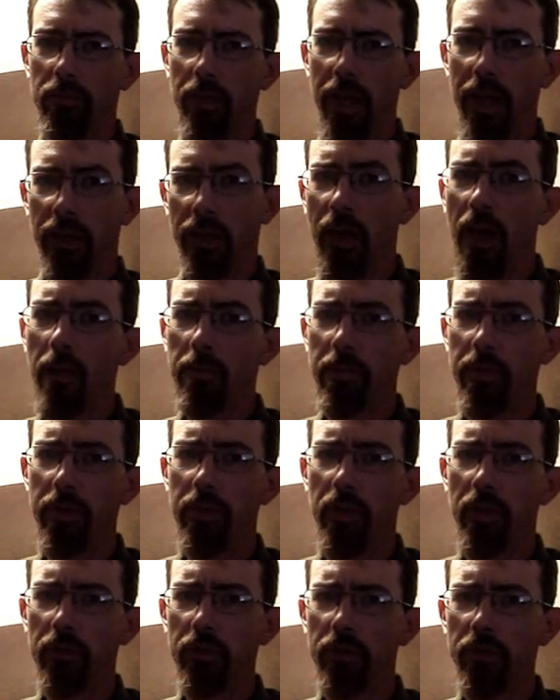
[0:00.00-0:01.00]
hand-copied
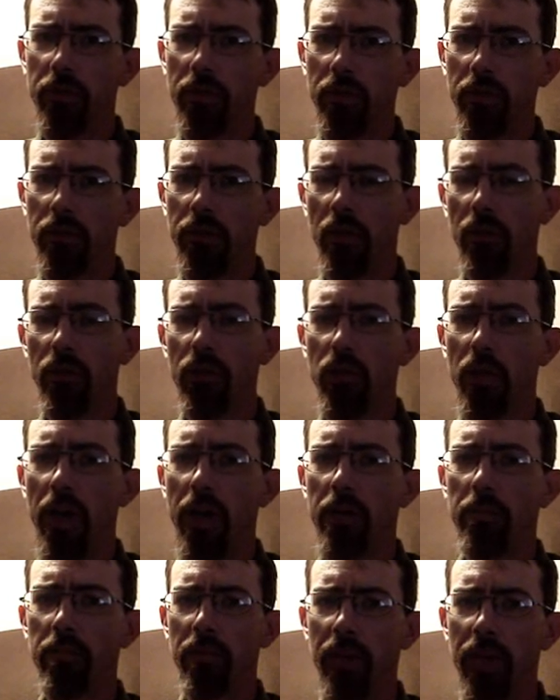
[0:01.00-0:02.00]
notes. Don't try
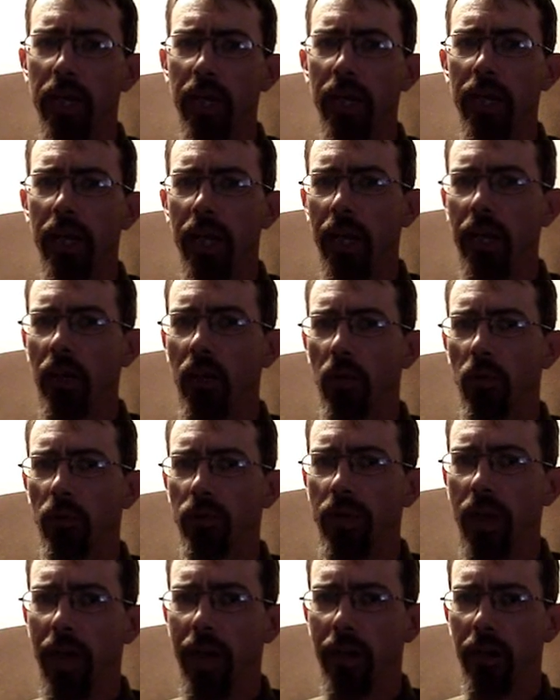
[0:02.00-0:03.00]
to bring in any
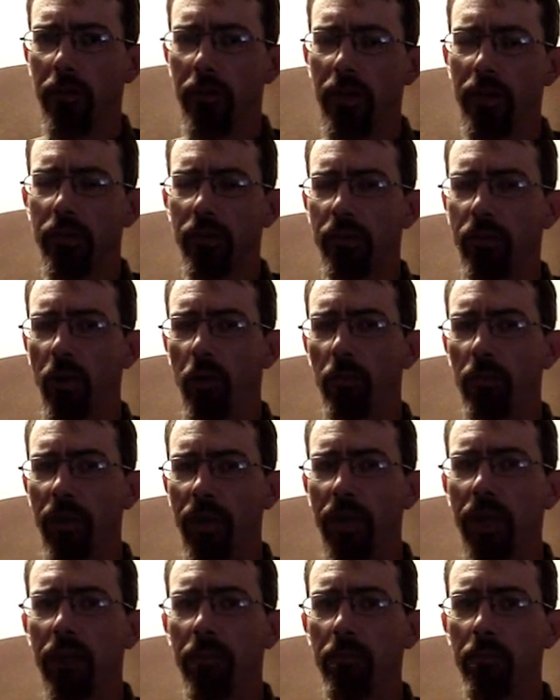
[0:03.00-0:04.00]
old documents. Don't
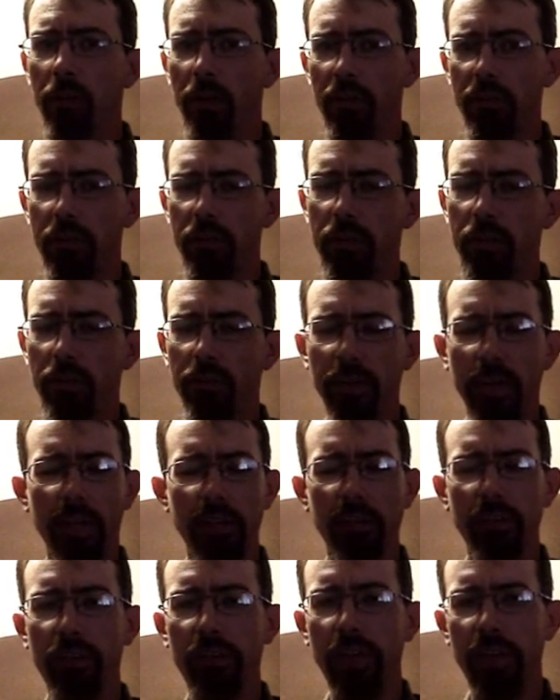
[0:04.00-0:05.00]
bring in birth
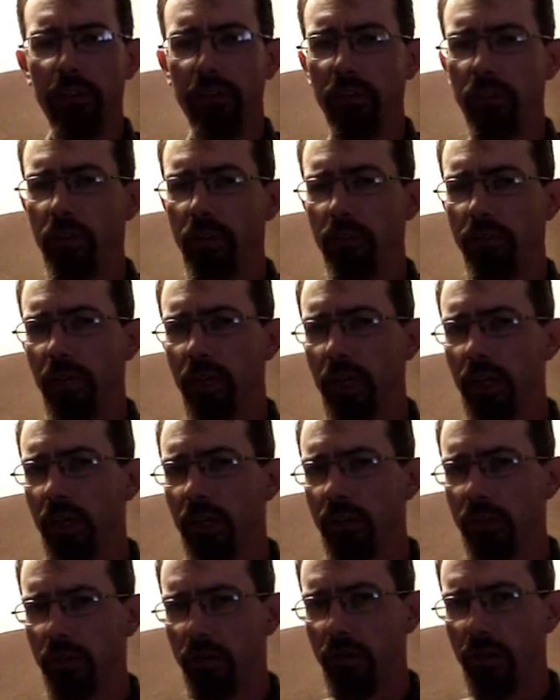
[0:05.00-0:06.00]
certificates, death
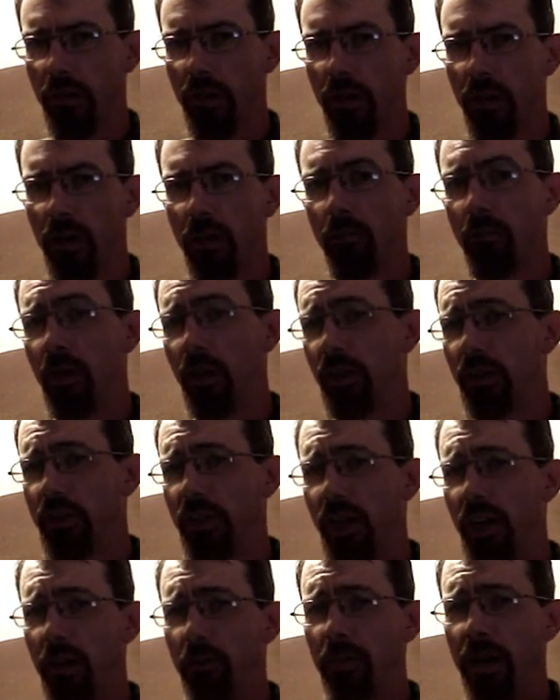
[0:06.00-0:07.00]
certificates,
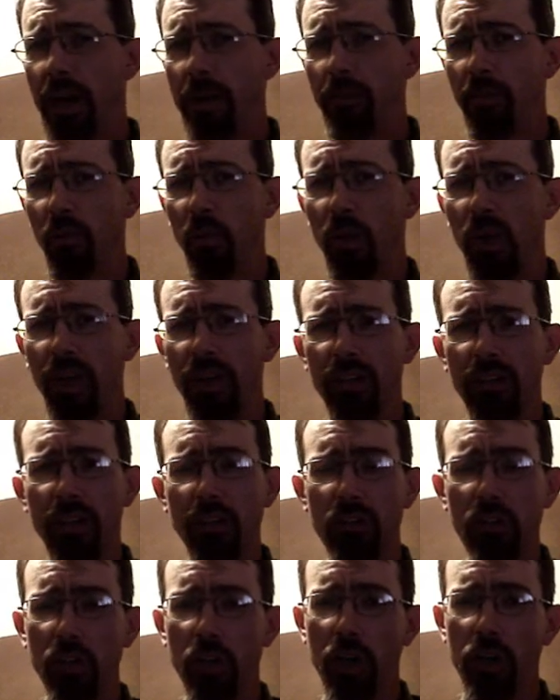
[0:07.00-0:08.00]
military paperwork,
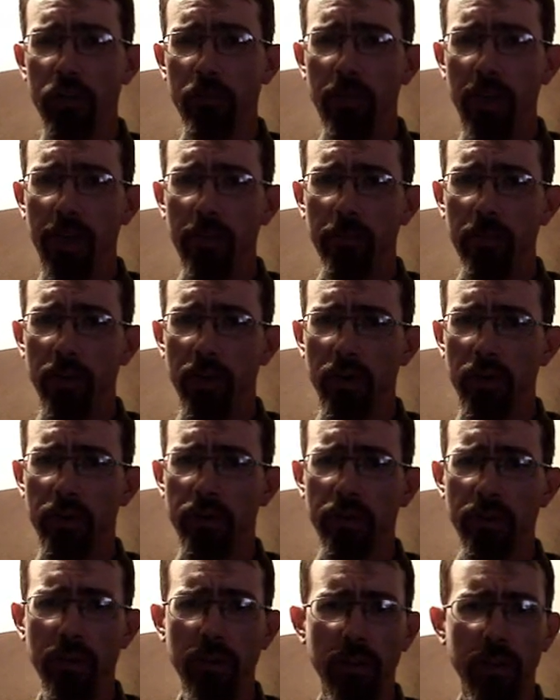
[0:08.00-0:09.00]
discharge
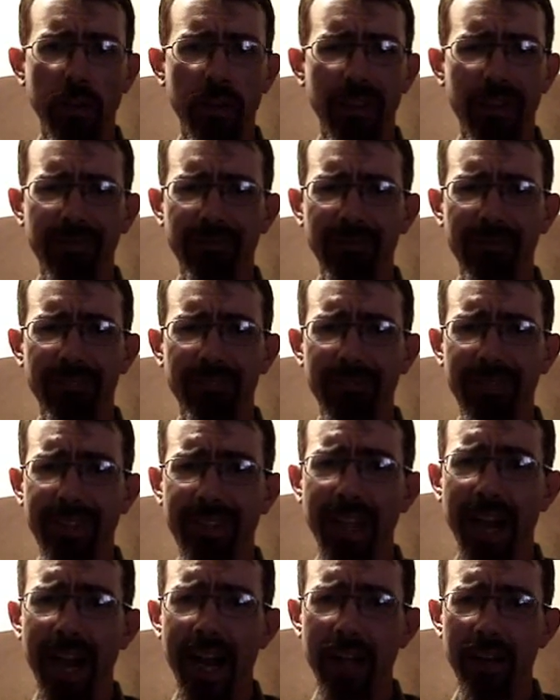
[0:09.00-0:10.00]
papers,
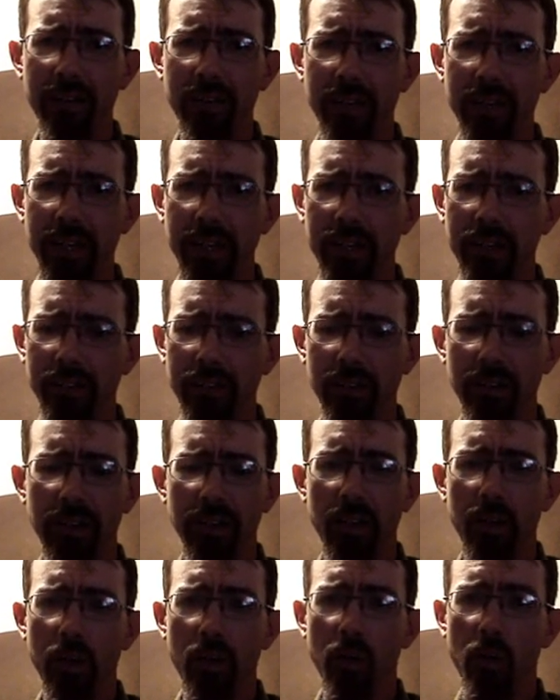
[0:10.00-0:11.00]
diaries,
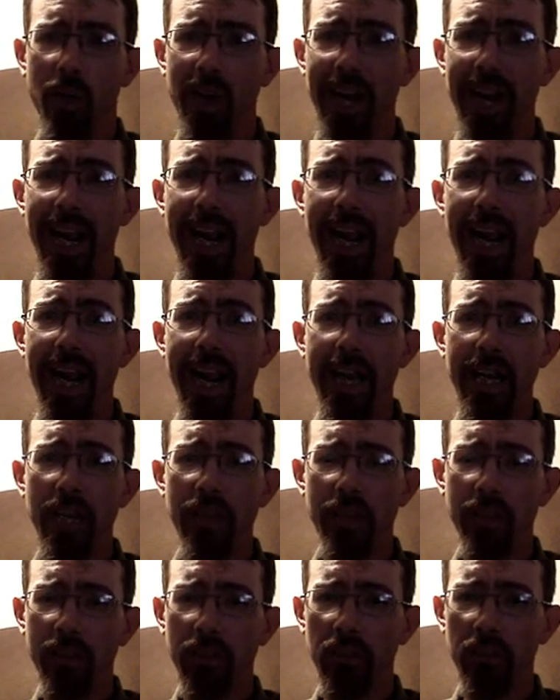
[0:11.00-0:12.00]
or
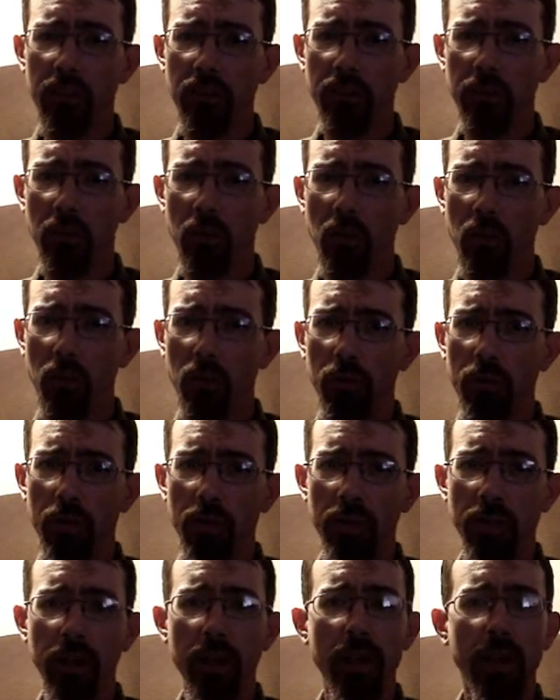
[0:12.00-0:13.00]
anything that looks old.
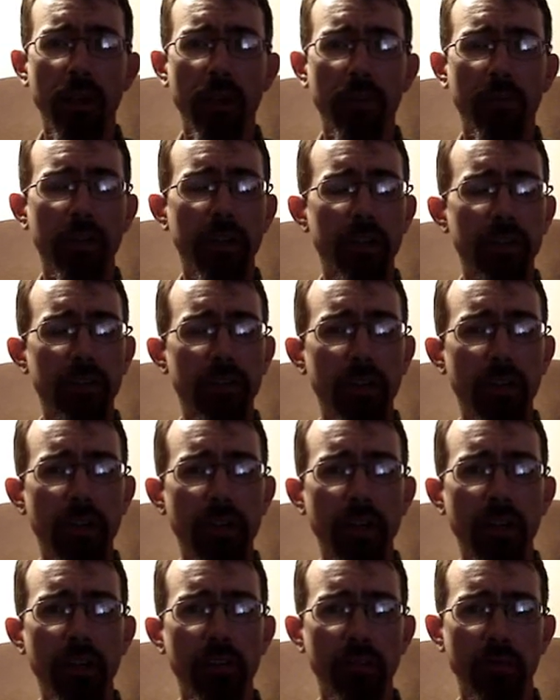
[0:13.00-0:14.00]
This
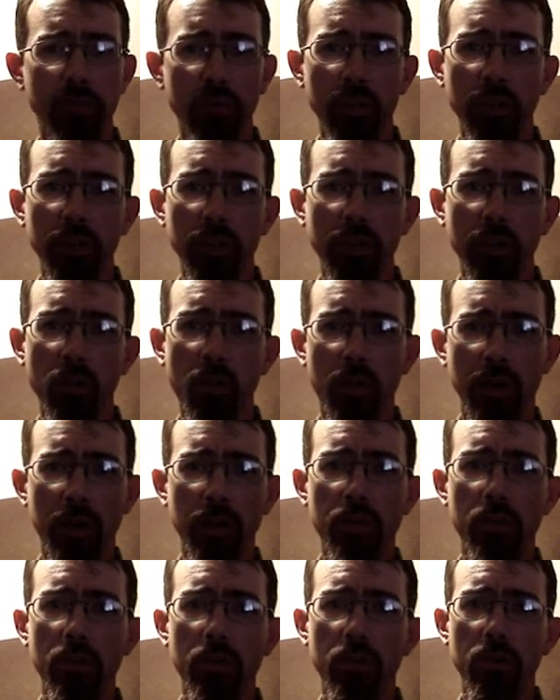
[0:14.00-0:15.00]
is really
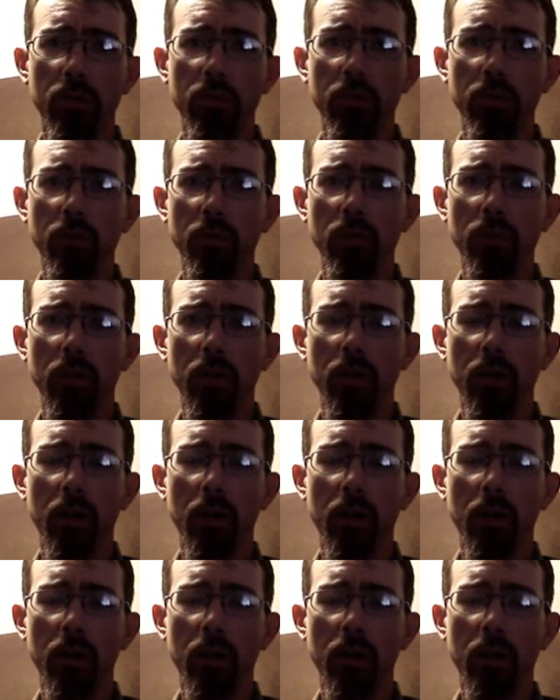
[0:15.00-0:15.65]
going to